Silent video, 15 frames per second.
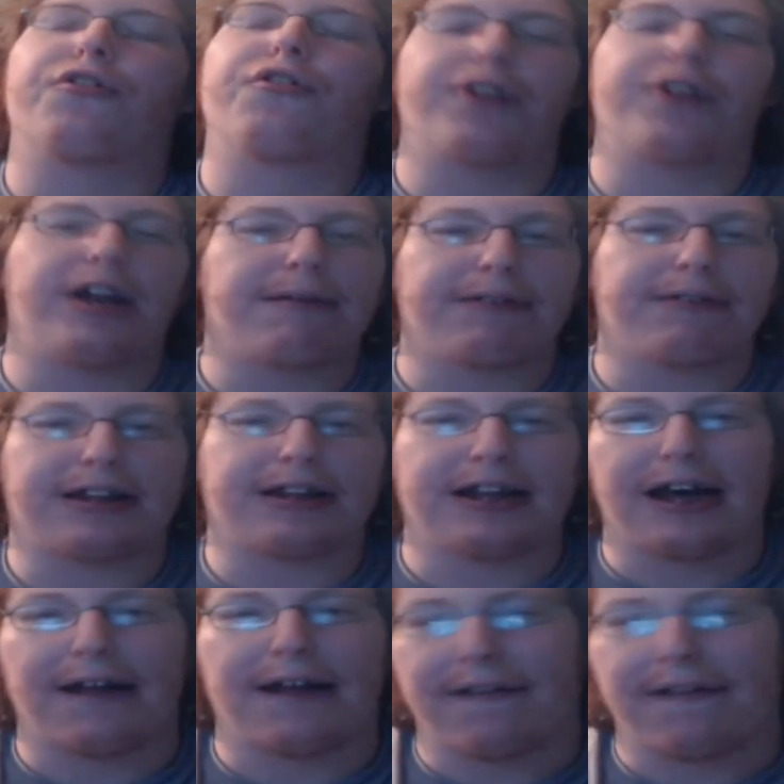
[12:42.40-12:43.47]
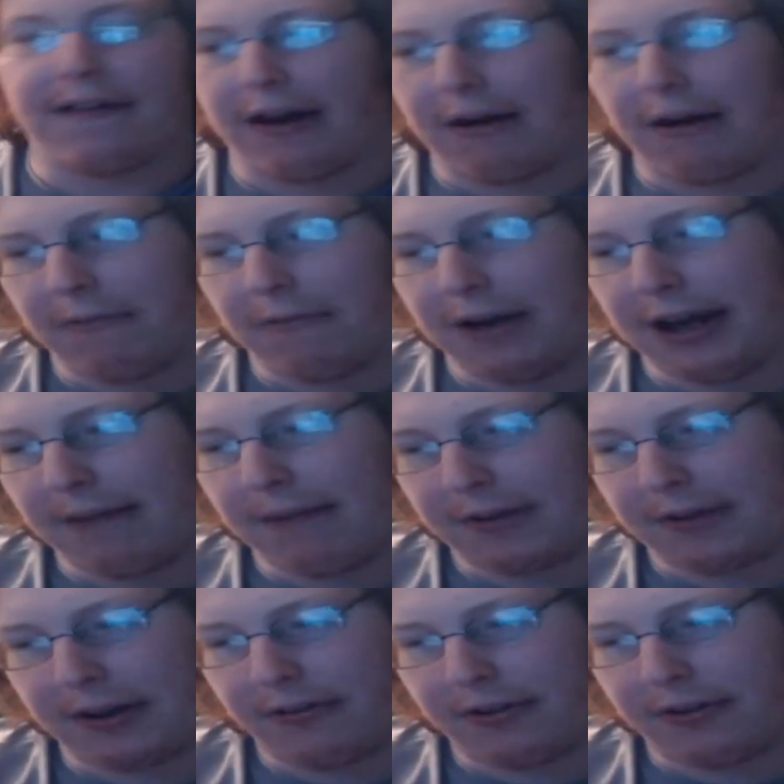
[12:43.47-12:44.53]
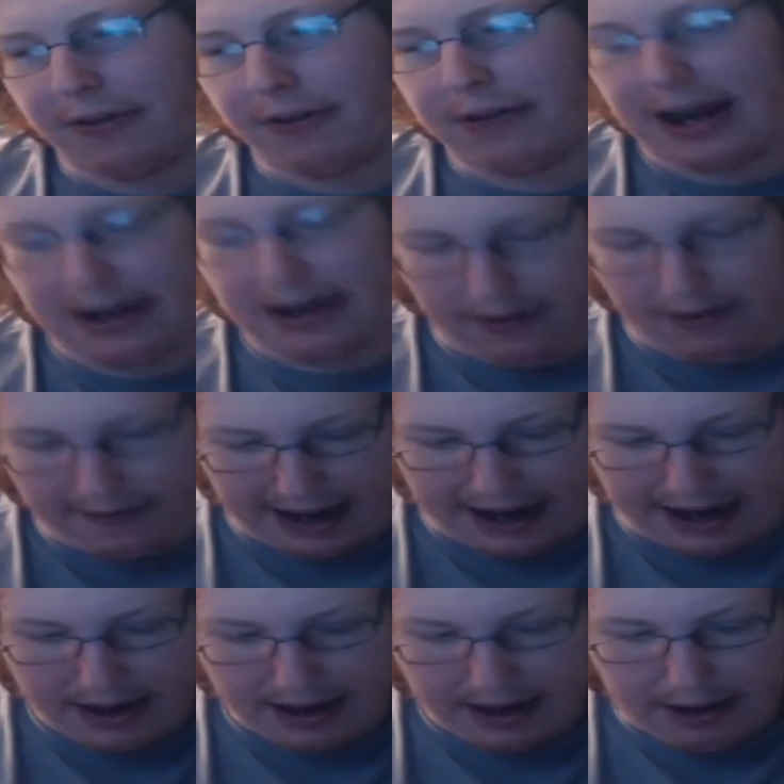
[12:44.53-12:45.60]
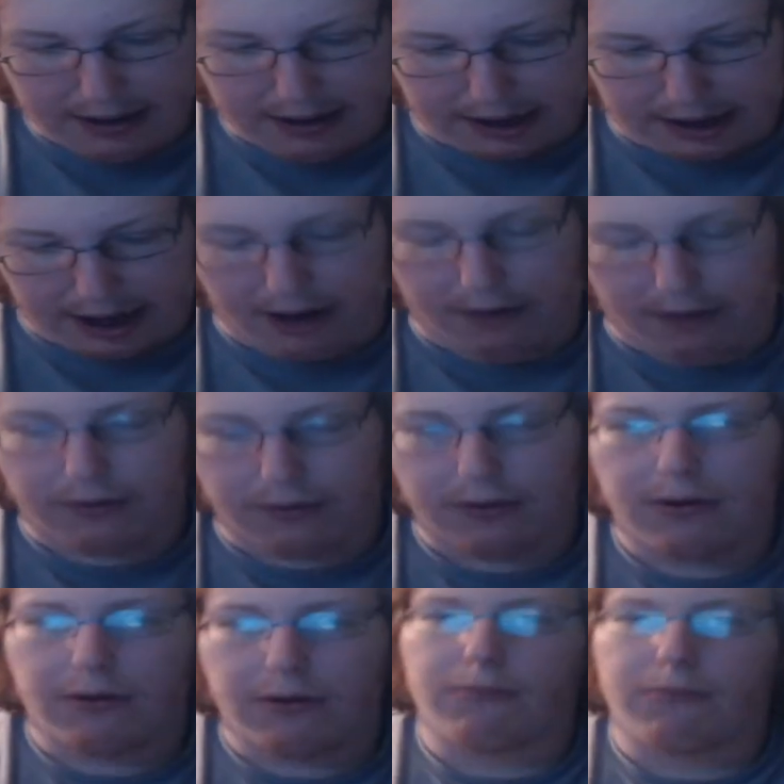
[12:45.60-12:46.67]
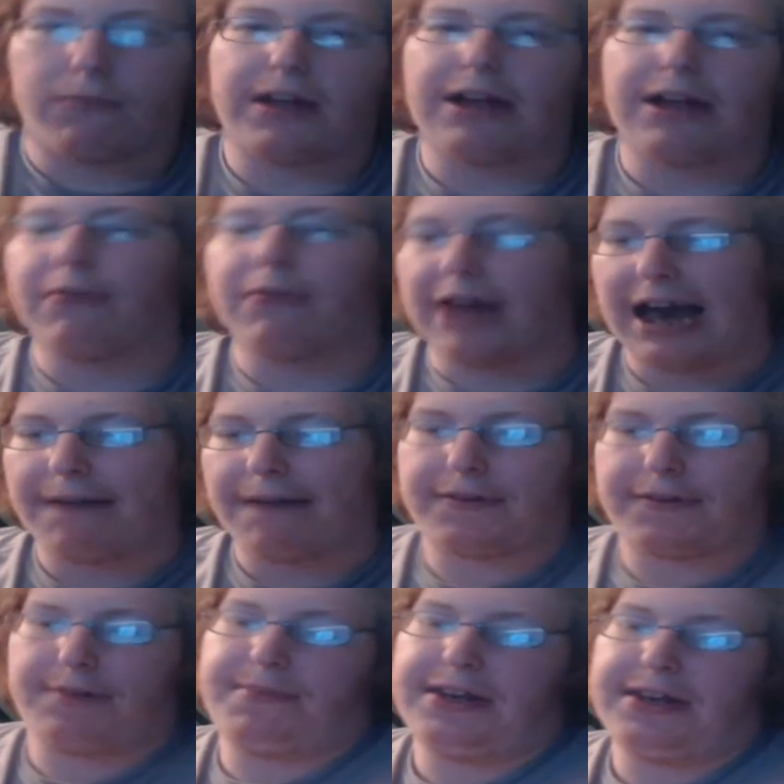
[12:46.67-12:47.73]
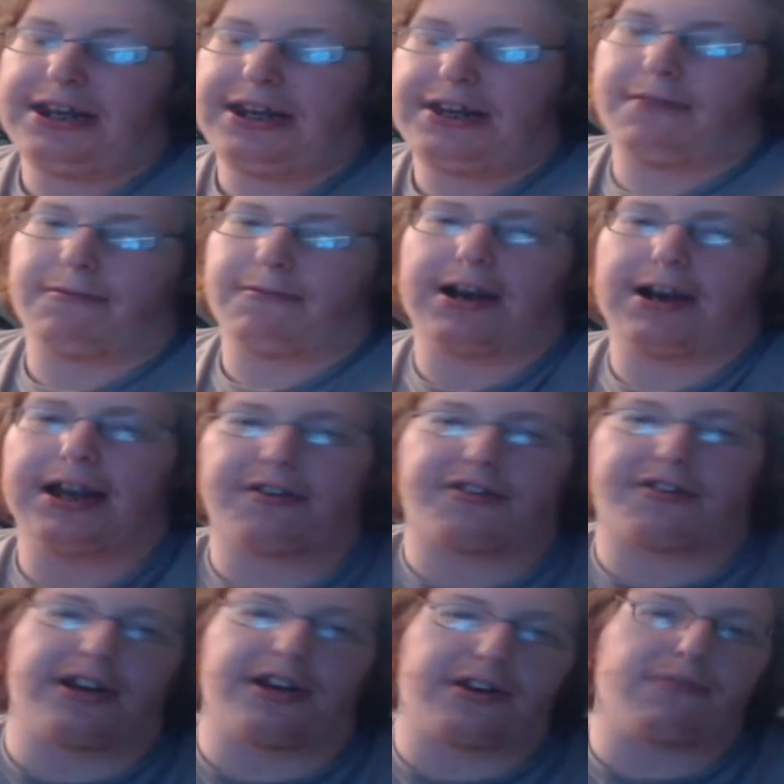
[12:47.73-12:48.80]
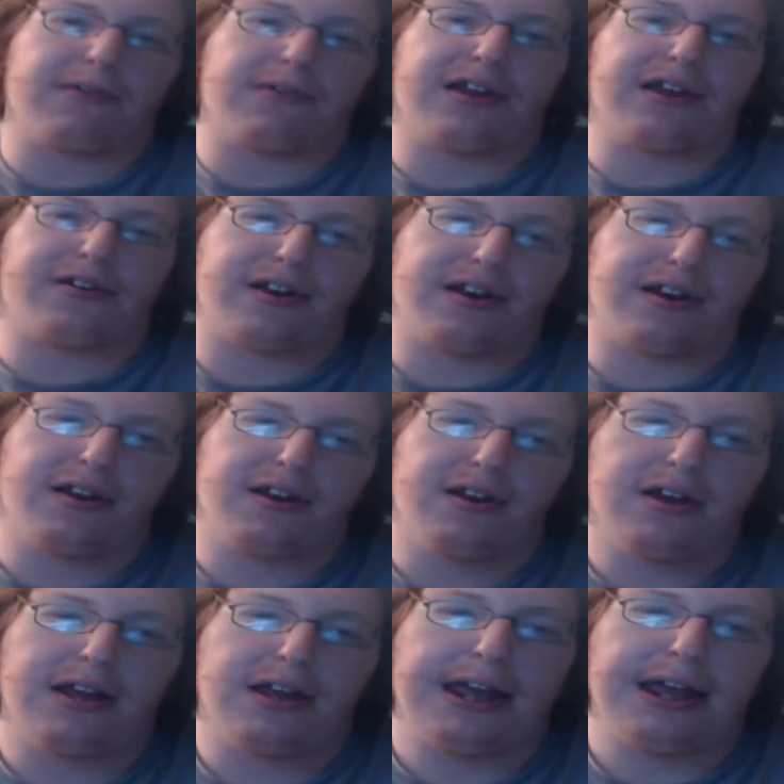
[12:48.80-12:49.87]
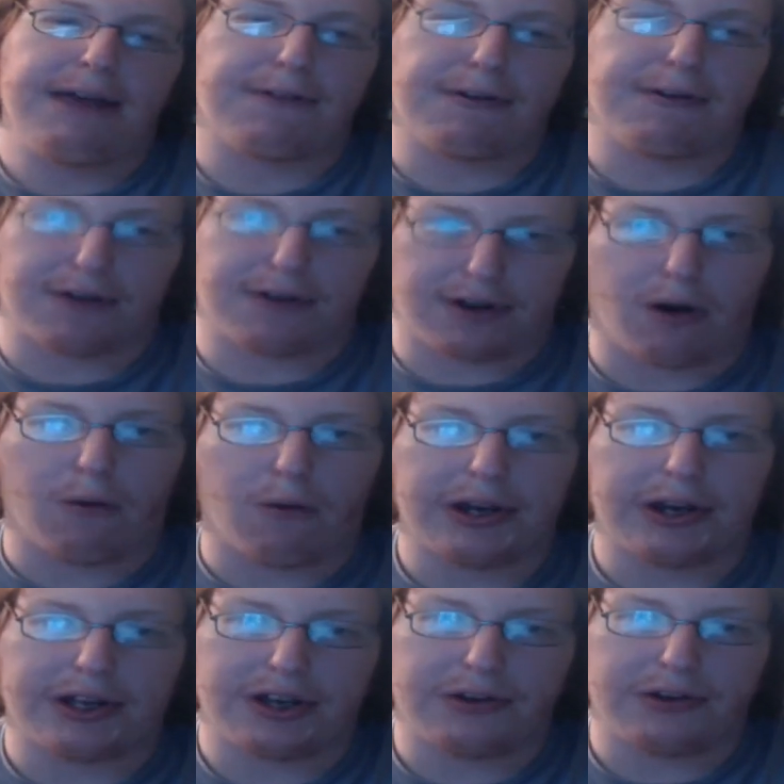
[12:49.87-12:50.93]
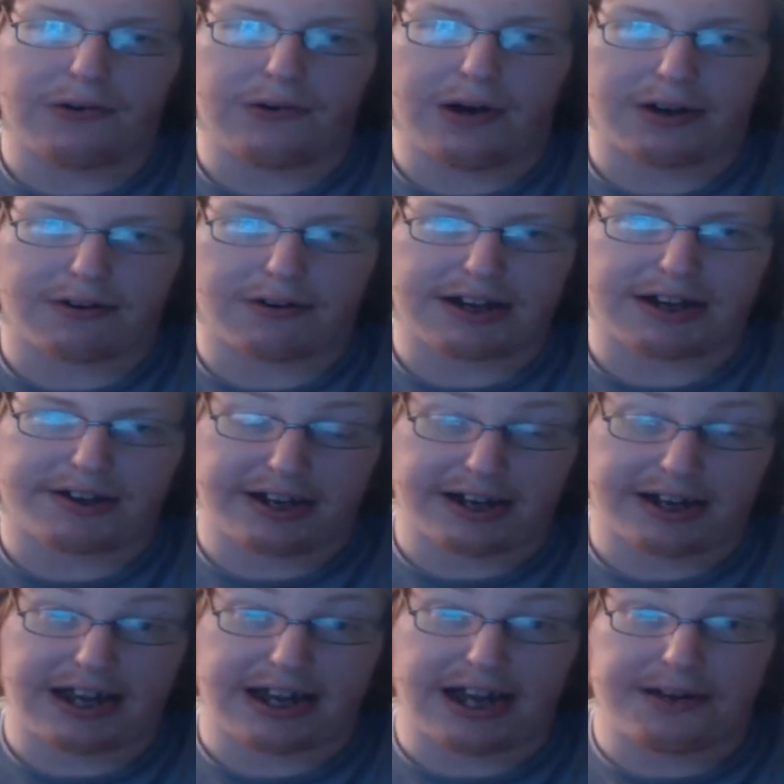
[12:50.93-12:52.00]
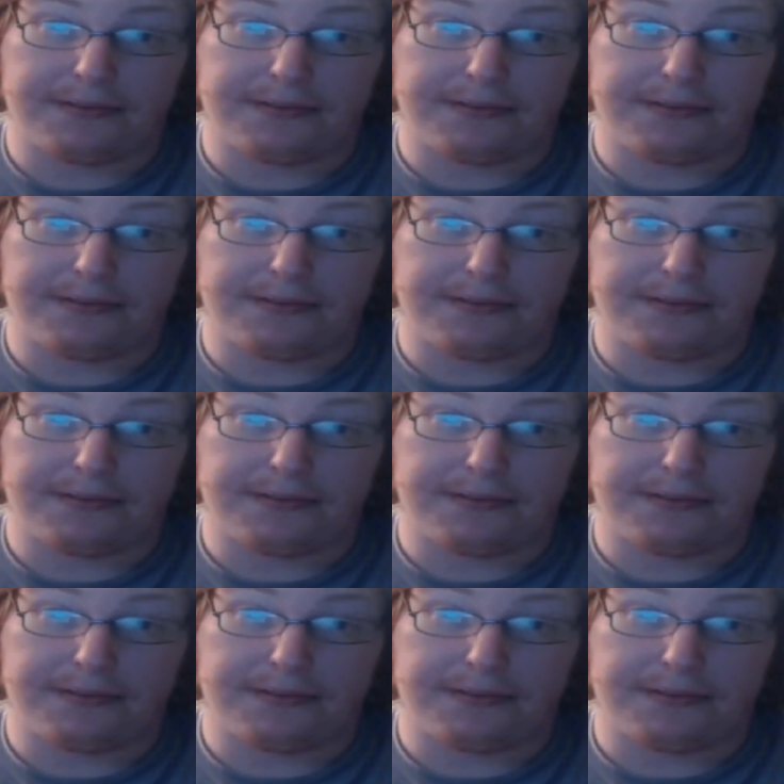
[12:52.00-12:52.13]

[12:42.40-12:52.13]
and everything on when episodes go out and all that. So it would have to be the right situation if we were going to address it again.